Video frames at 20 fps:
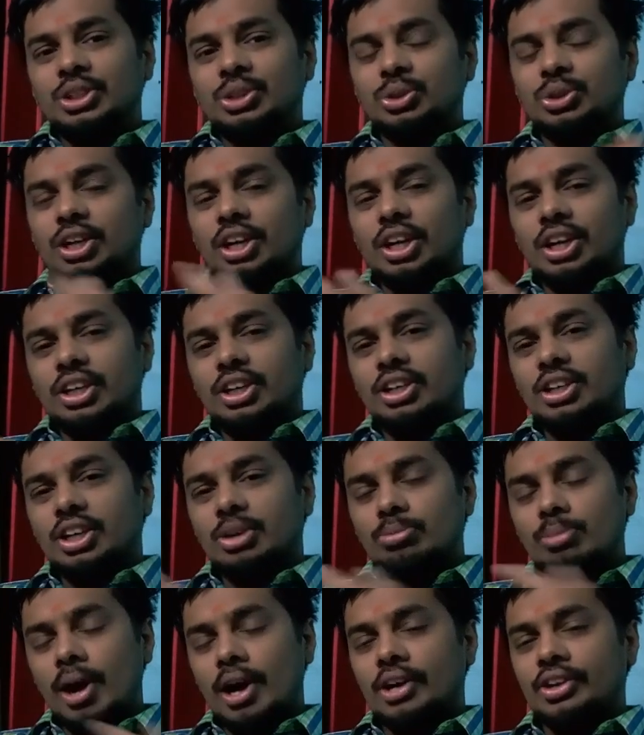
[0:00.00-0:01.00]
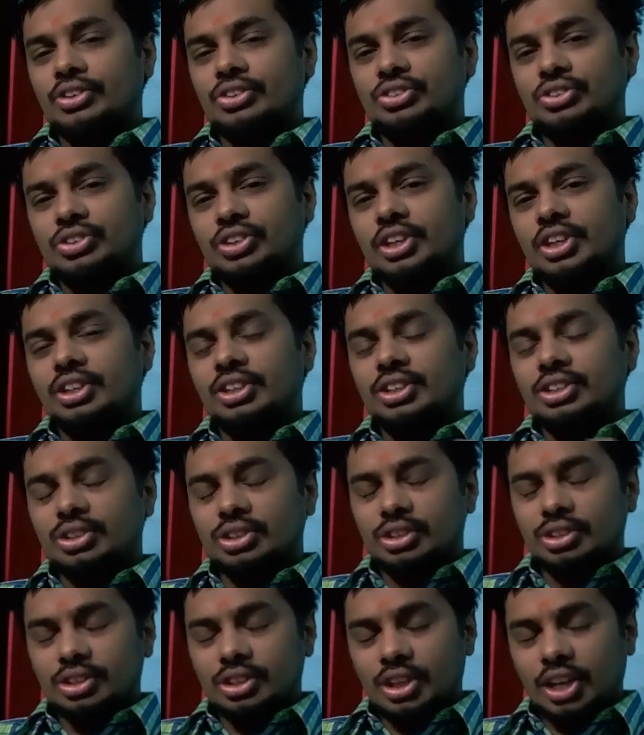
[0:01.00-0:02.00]
to the Mars in
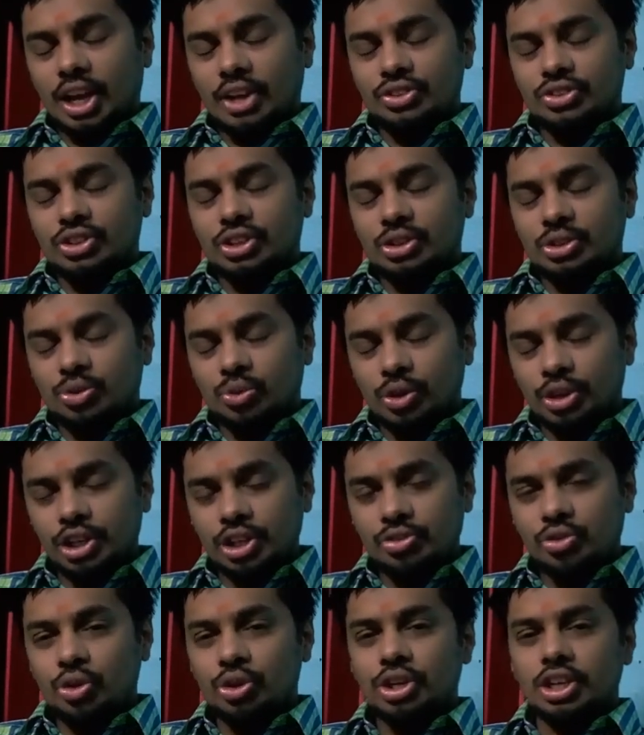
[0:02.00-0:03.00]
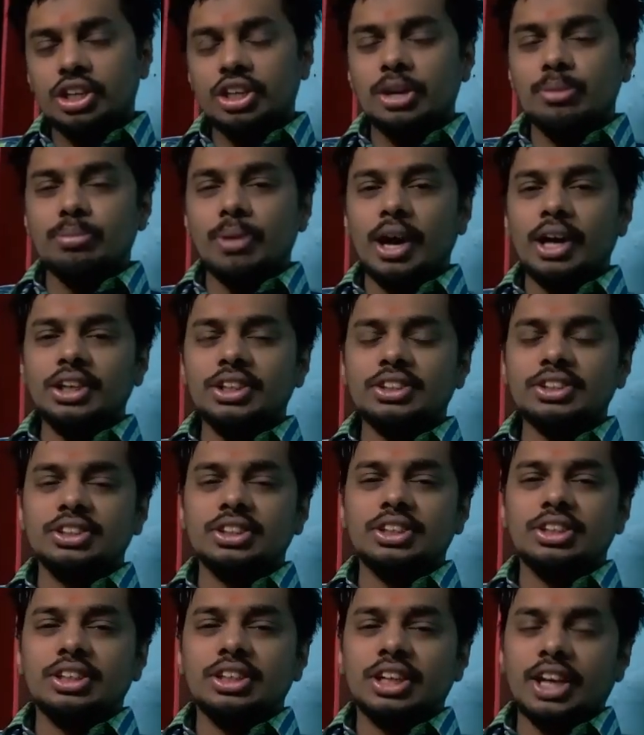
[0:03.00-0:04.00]
Cancer. 24 degree
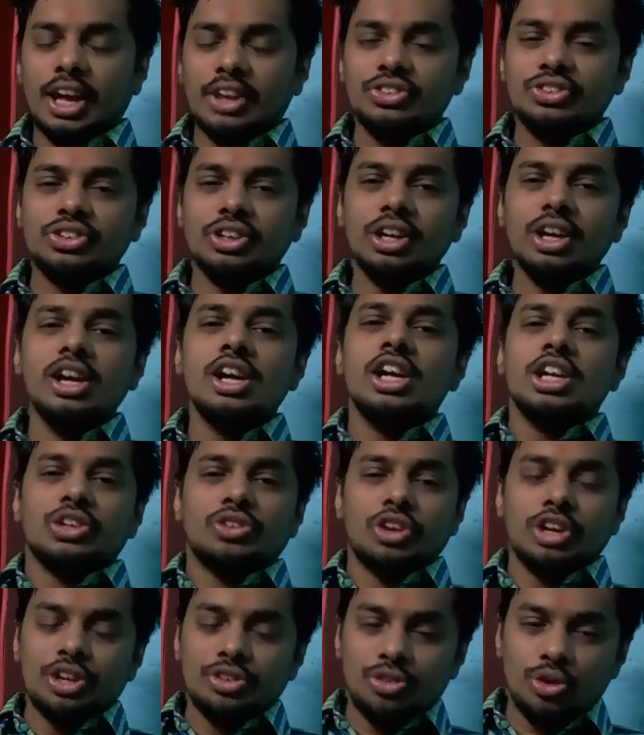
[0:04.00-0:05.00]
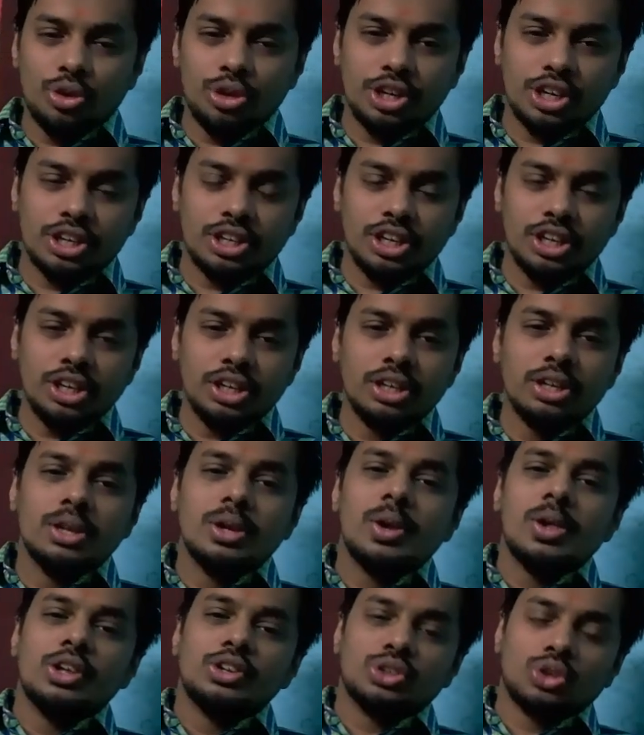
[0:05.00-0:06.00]
Mars, Cancer, 24 degree
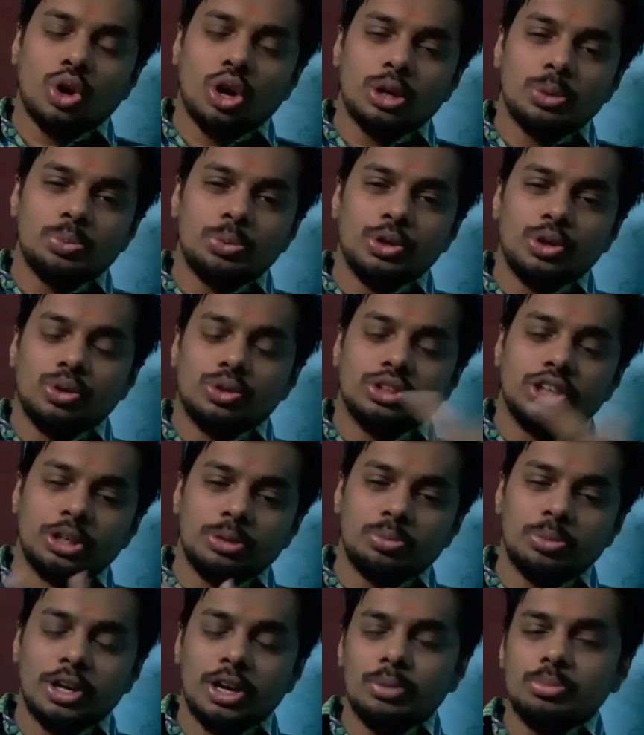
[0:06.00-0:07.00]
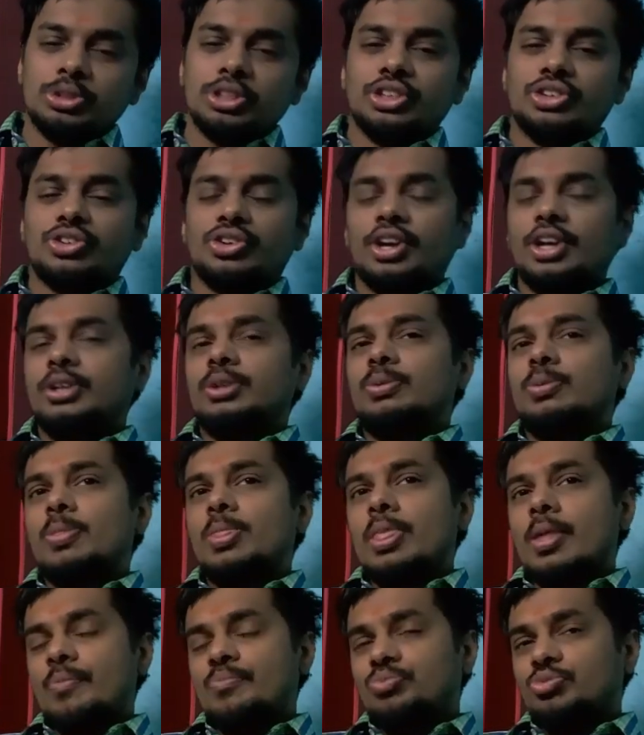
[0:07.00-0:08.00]
Scorpio, that becomes a trine.
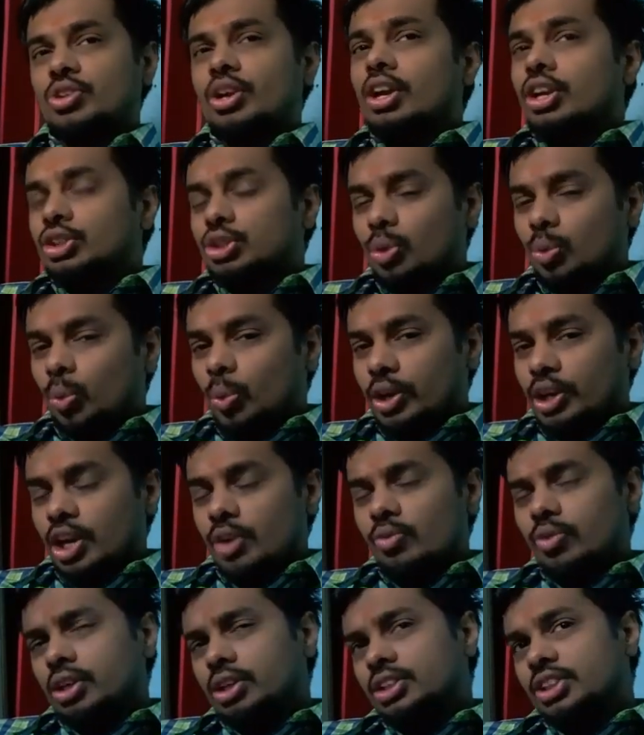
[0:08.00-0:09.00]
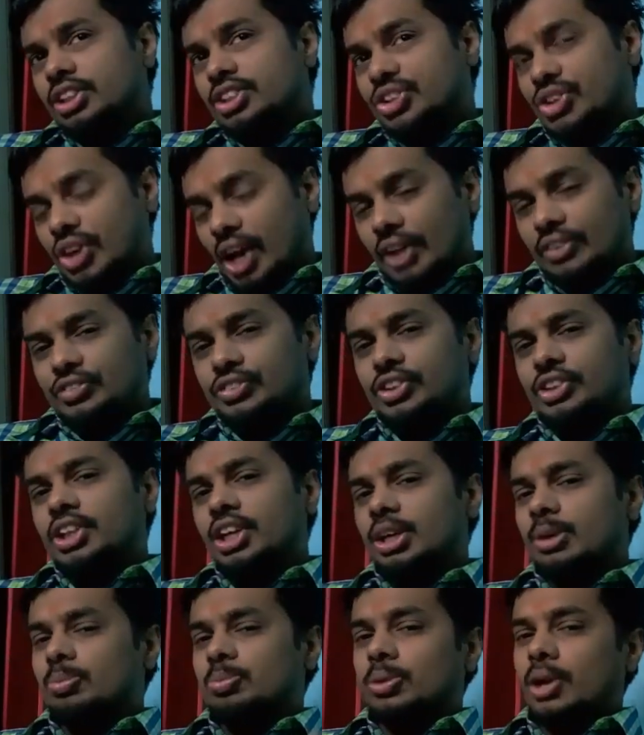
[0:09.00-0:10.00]
So whenever the
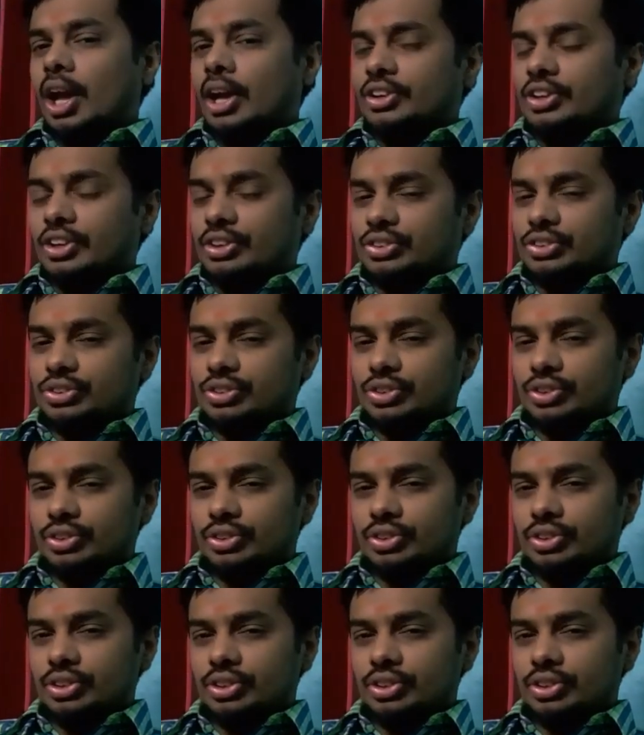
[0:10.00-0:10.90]
transiting planets,